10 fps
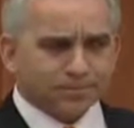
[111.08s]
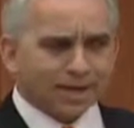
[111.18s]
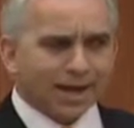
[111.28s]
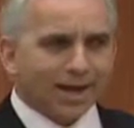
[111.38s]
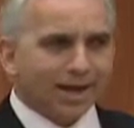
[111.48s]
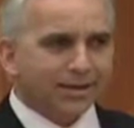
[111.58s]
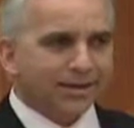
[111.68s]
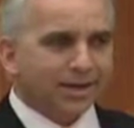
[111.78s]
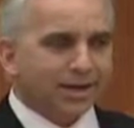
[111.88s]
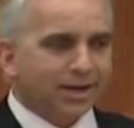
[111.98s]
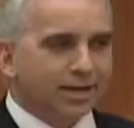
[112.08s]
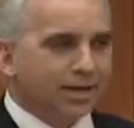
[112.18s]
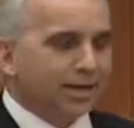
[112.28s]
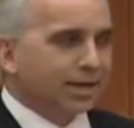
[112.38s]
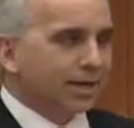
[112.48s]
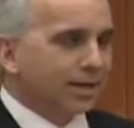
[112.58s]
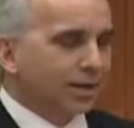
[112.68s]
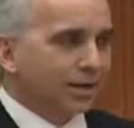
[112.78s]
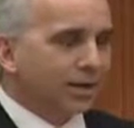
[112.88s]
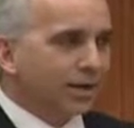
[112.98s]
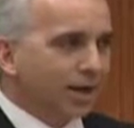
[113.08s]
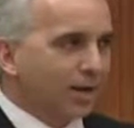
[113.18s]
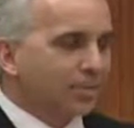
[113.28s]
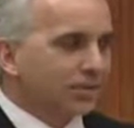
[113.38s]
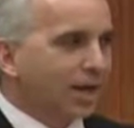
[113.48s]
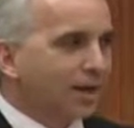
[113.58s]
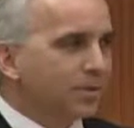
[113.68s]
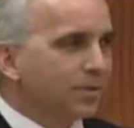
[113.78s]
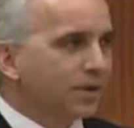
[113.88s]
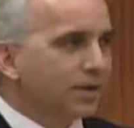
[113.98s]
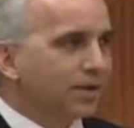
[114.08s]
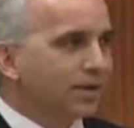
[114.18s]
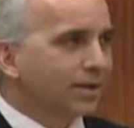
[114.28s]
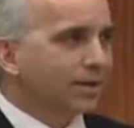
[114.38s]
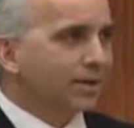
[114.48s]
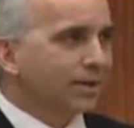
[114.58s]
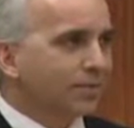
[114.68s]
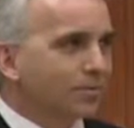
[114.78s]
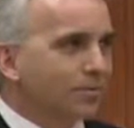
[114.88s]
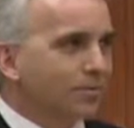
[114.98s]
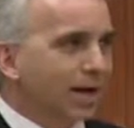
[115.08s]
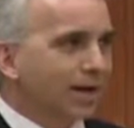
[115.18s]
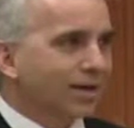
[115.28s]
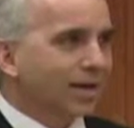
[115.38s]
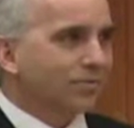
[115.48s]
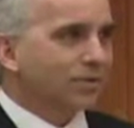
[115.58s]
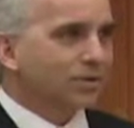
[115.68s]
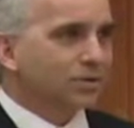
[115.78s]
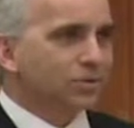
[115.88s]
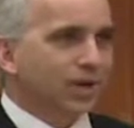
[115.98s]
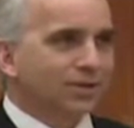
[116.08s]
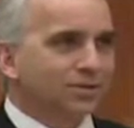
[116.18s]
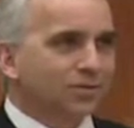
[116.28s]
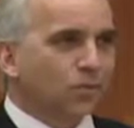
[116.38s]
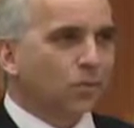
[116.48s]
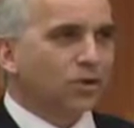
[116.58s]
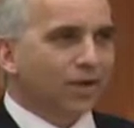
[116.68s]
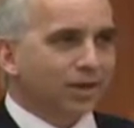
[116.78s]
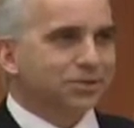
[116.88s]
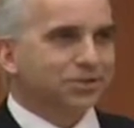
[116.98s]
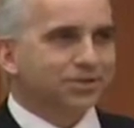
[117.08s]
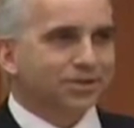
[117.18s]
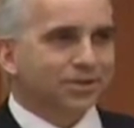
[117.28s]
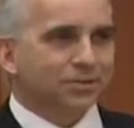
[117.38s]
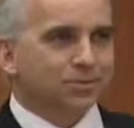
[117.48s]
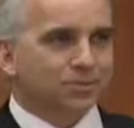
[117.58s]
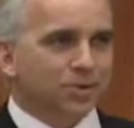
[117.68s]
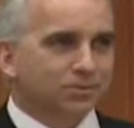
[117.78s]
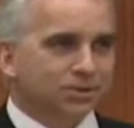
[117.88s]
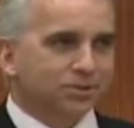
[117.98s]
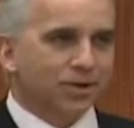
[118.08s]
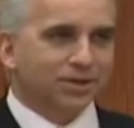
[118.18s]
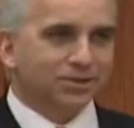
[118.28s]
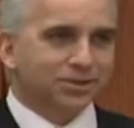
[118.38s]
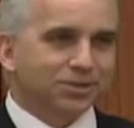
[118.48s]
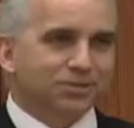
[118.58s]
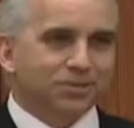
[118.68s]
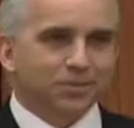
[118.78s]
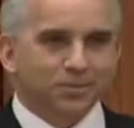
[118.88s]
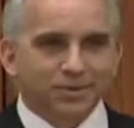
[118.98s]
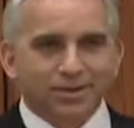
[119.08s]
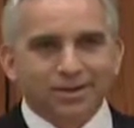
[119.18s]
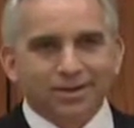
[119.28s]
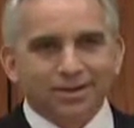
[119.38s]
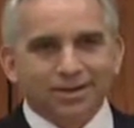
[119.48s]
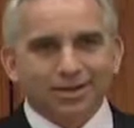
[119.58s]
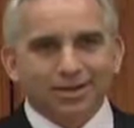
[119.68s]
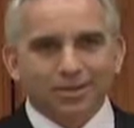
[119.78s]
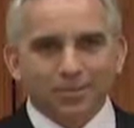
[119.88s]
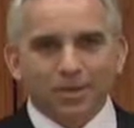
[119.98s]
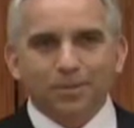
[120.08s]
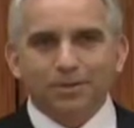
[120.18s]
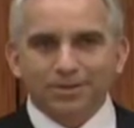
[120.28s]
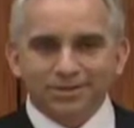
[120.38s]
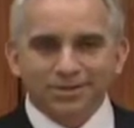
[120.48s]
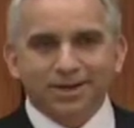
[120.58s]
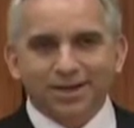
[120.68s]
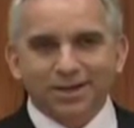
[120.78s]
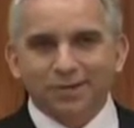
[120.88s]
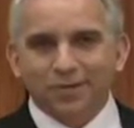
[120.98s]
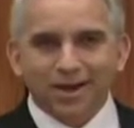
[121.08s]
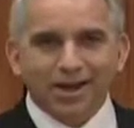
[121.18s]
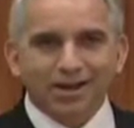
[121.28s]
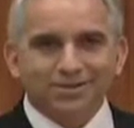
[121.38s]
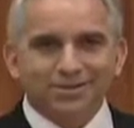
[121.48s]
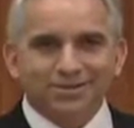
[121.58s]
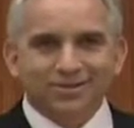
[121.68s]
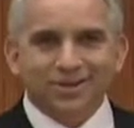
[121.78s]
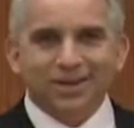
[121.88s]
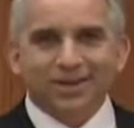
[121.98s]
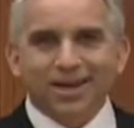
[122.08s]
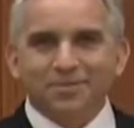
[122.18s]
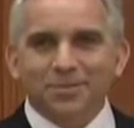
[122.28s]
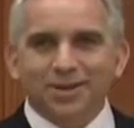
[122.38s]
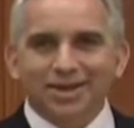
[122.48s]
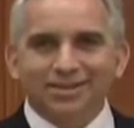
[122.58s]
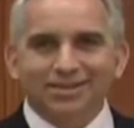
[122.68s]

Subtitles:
I had Lucky Lamons came to me back after the 2004 elections, and this was when there was a transition from the Republicans had taken over the House, and Lucky came to me and he